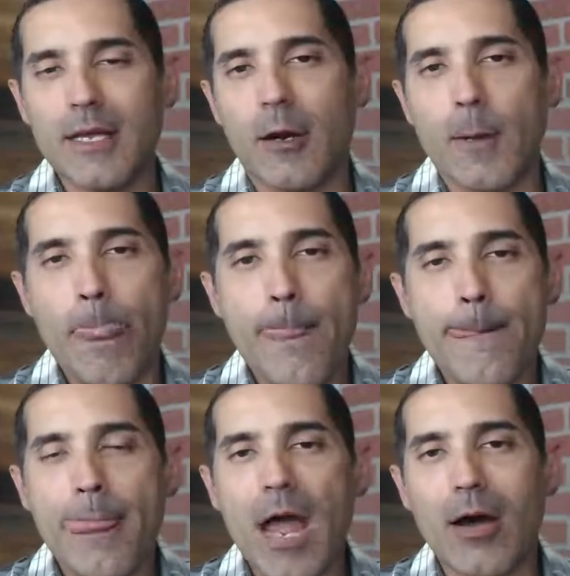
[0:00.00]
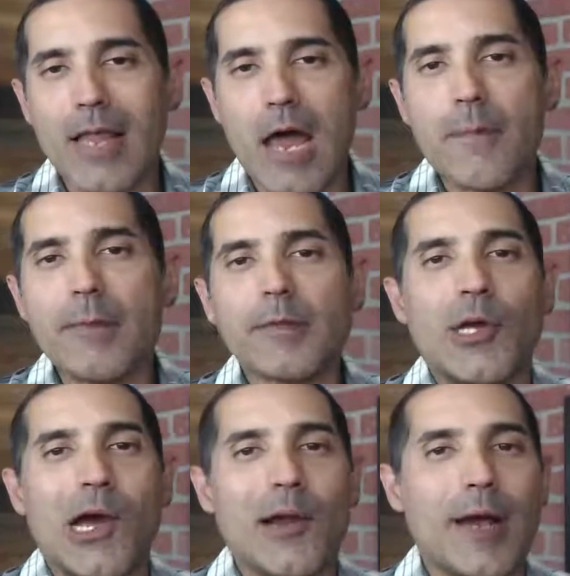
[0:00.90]
dinner. Now, a lot of people
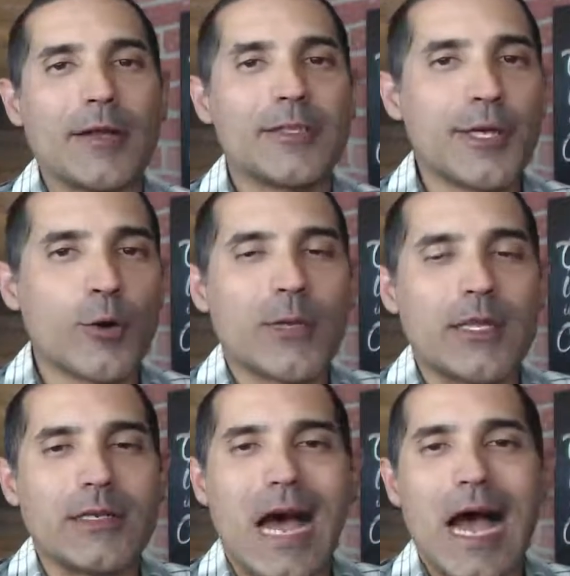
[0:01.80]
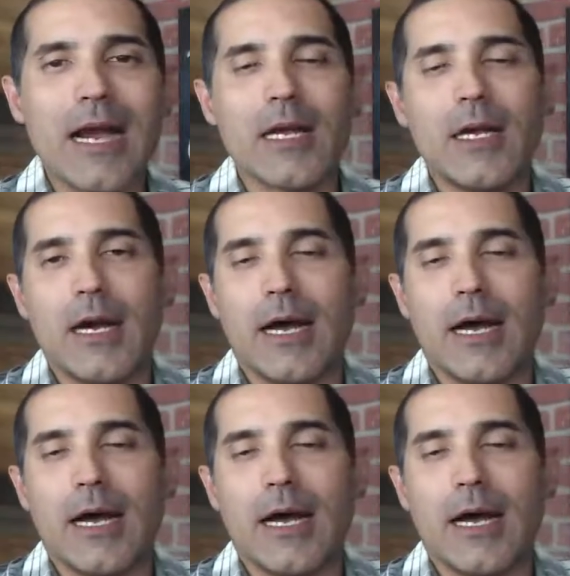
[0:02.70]
talk about dinner with a doc.